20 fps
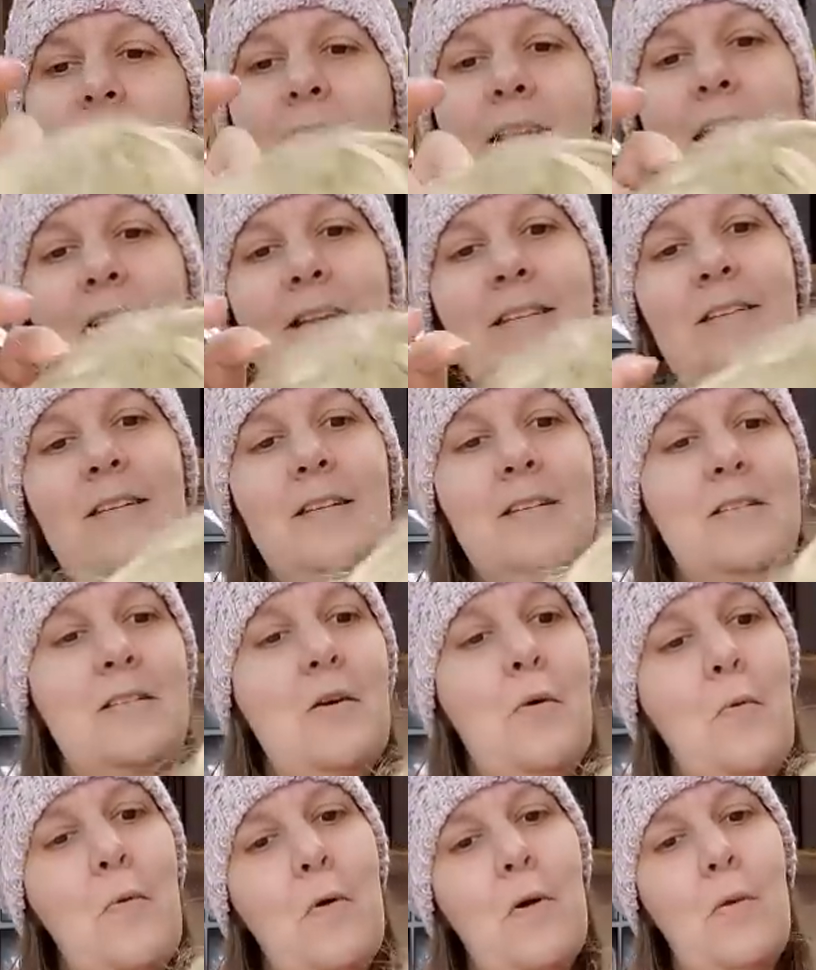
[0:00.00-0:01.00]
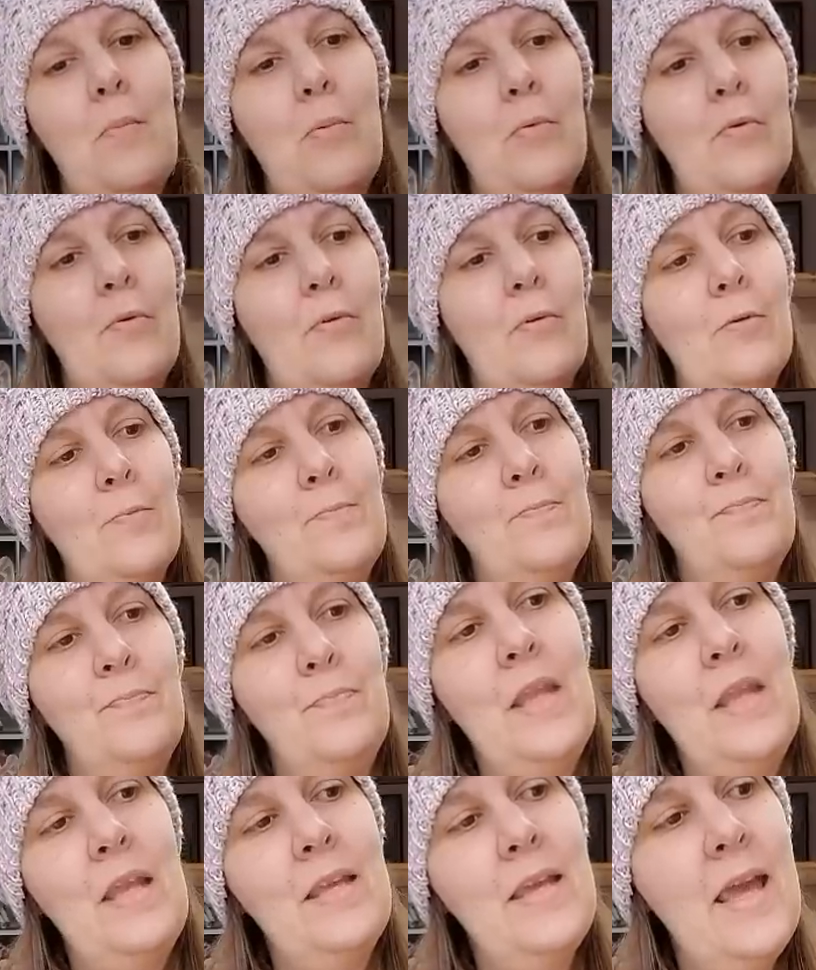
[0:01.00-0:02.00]
That's adorable.
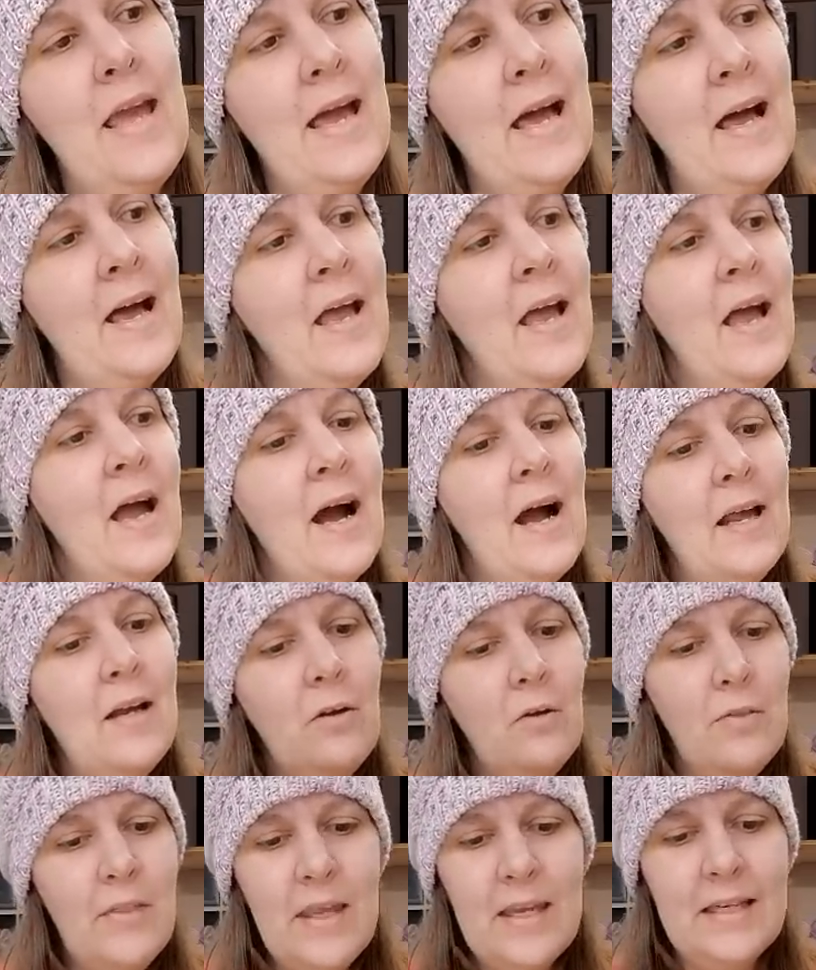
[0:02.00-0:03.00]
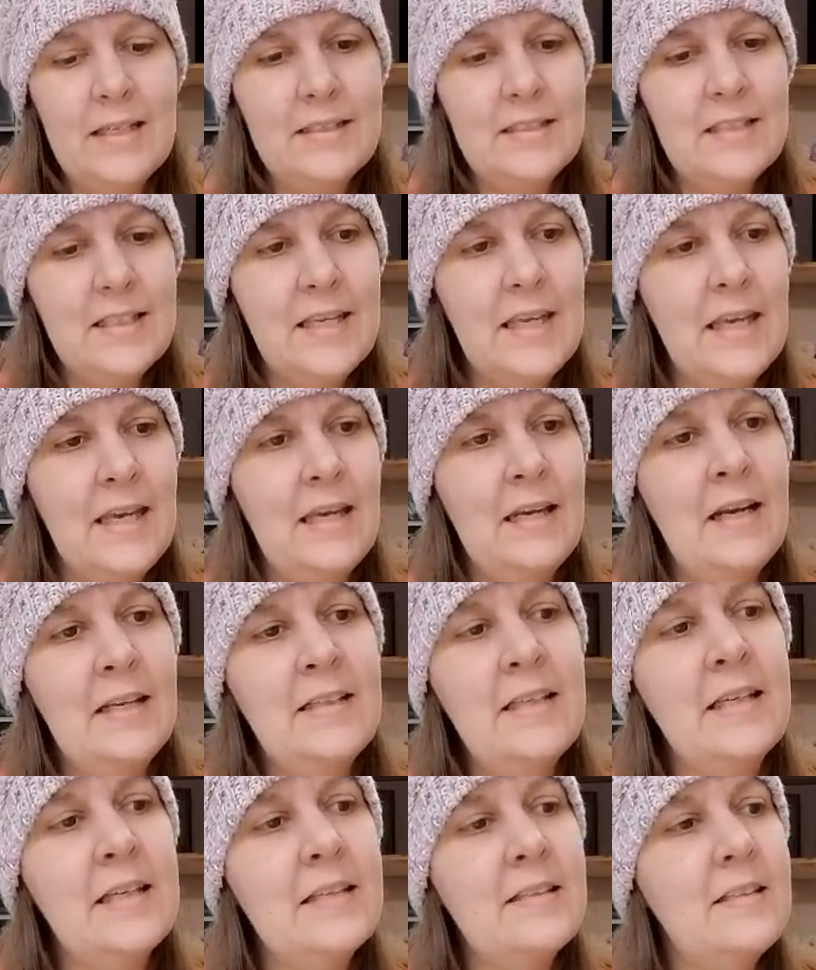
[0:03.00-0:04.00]
Yeah, I don't think it's a kid. I
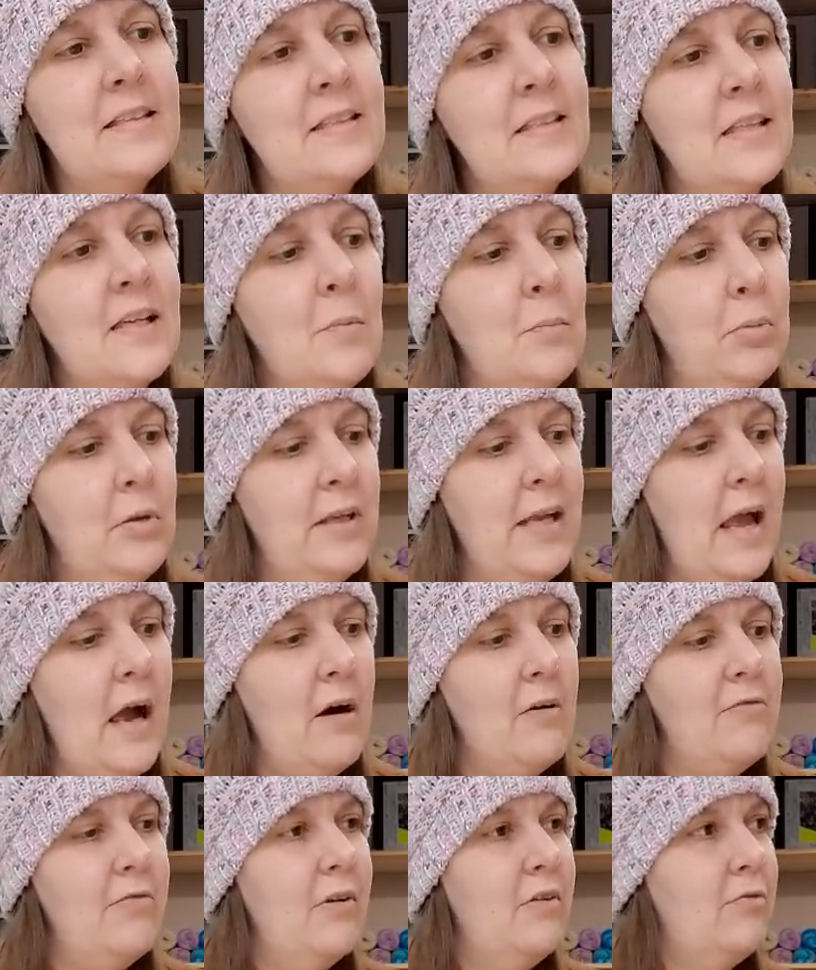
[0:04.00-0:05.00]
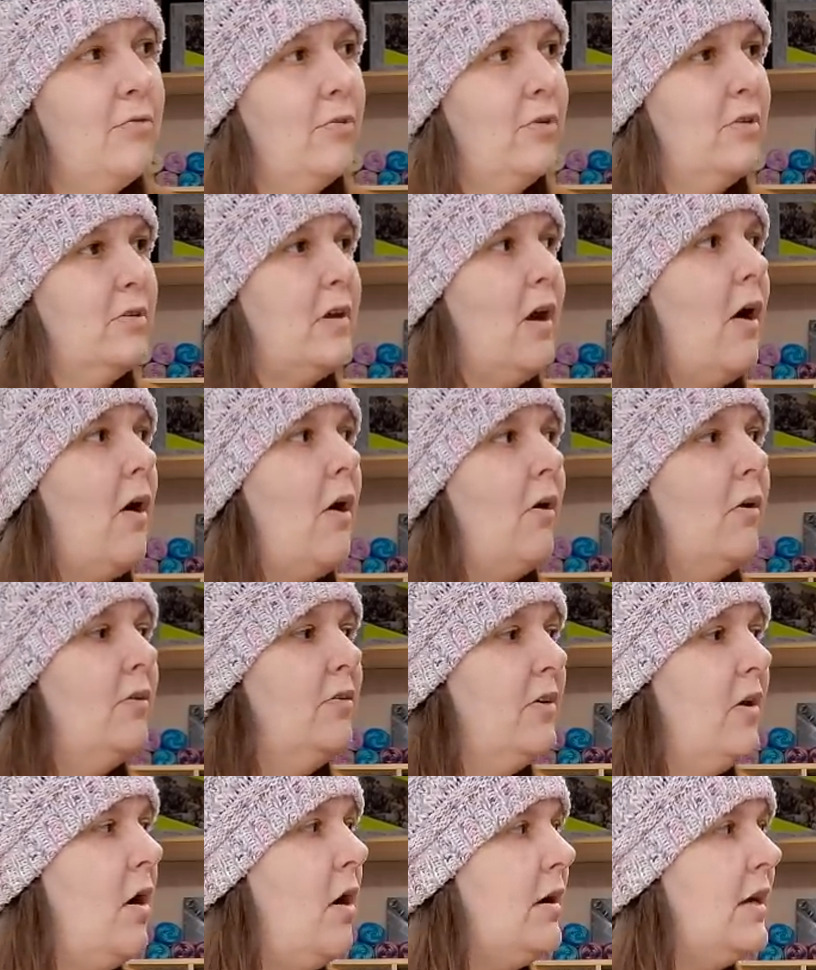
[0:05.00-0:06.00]
think it's just a complete outfit for a doll.
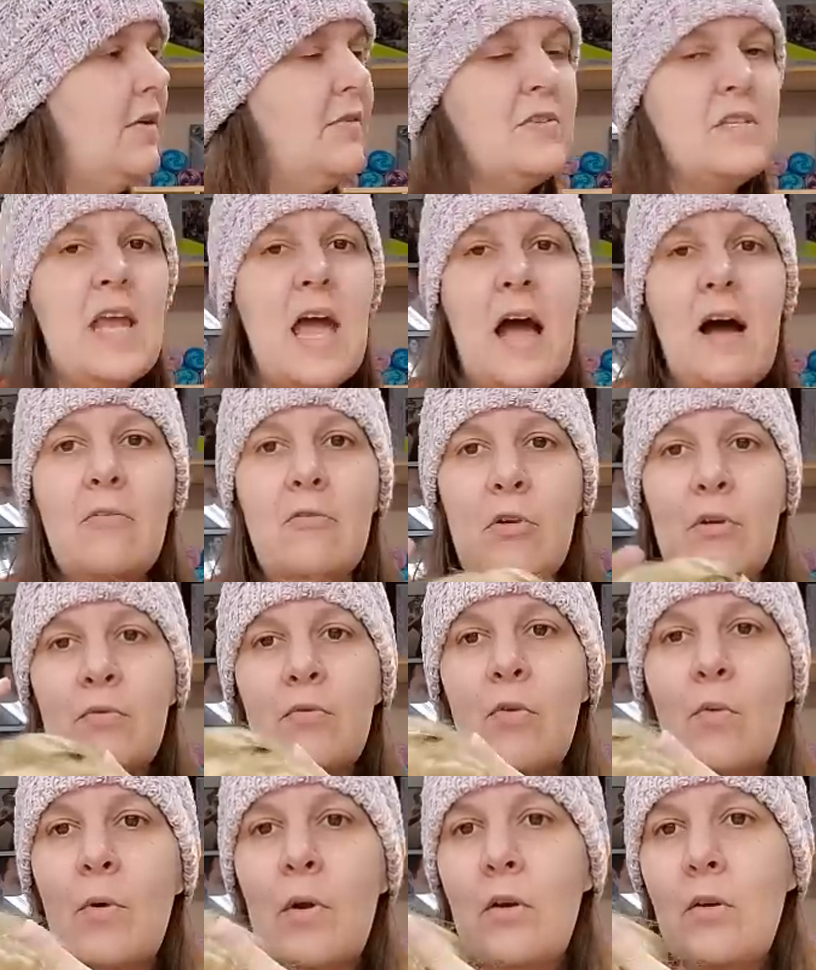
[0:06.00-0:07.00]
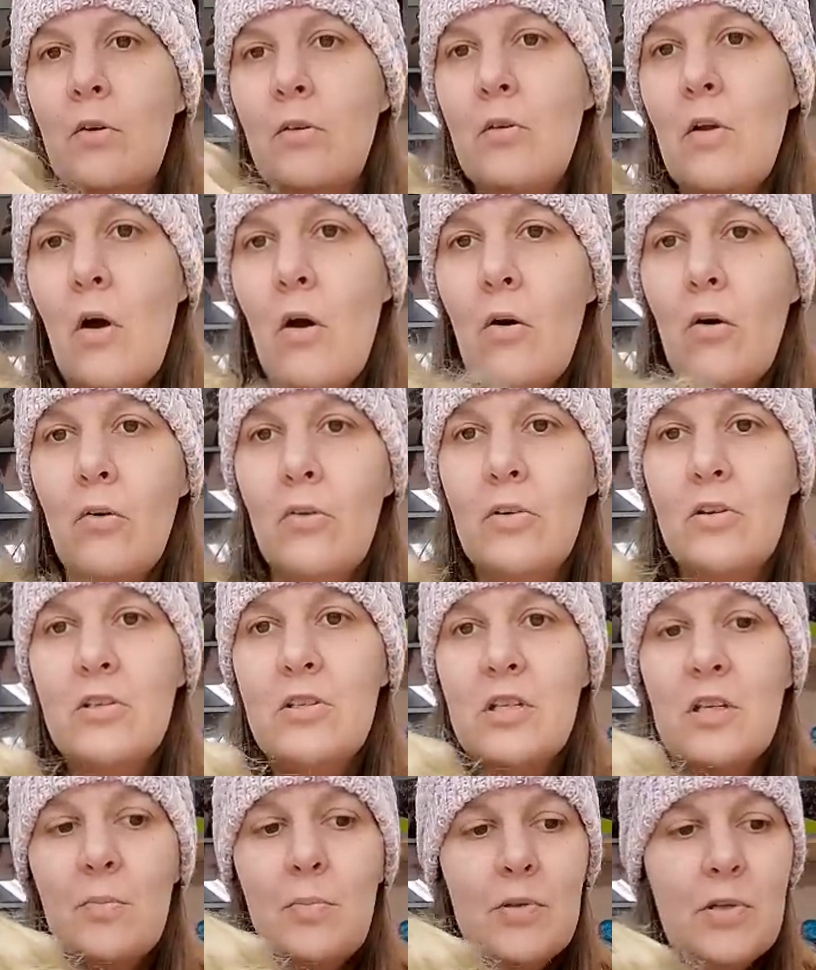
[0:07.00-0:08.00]
So I'll give it to Evelyn for one of her dolls. And
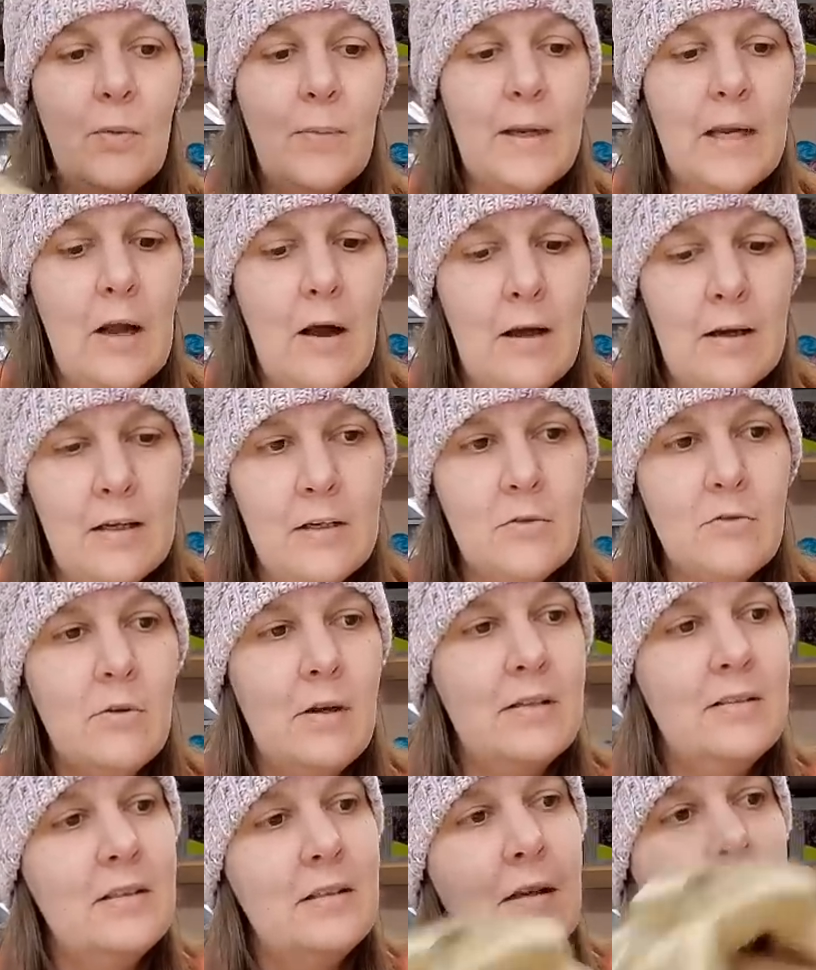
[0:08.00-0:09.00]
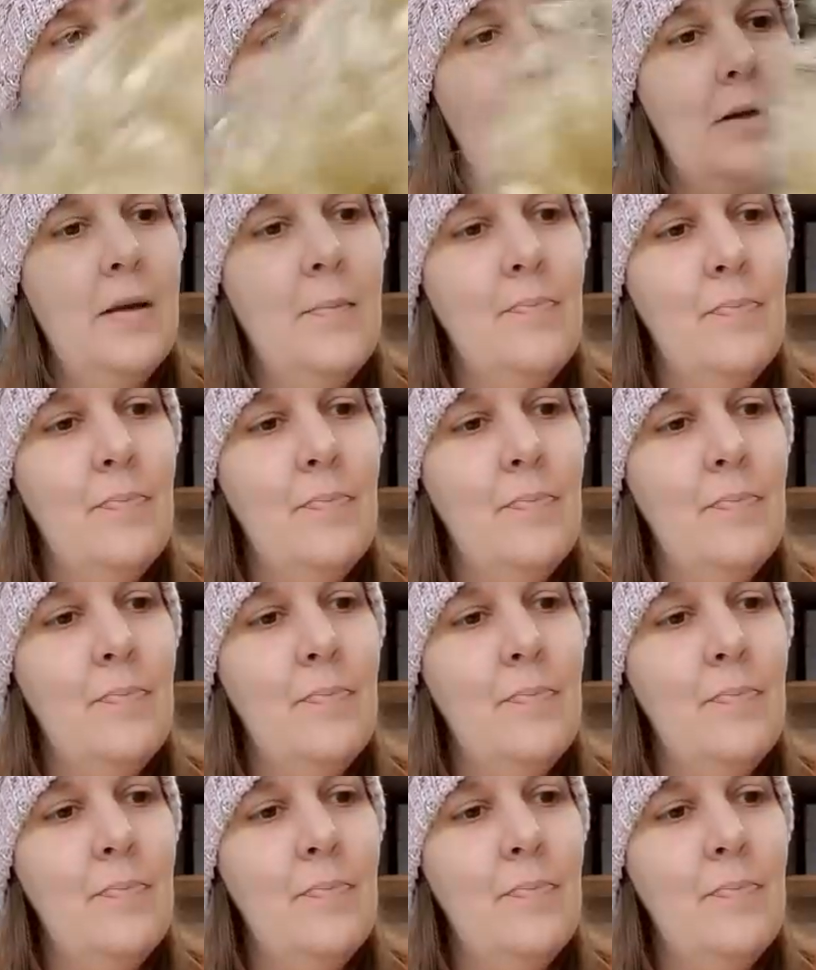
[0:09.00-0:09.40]
she put the wig on and dress it up.